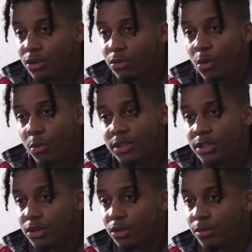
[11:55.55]
You don't know
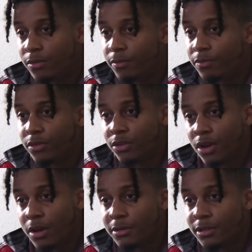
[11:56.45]
what you're You
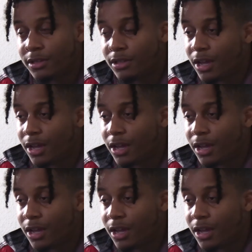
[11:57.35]
know what I mean?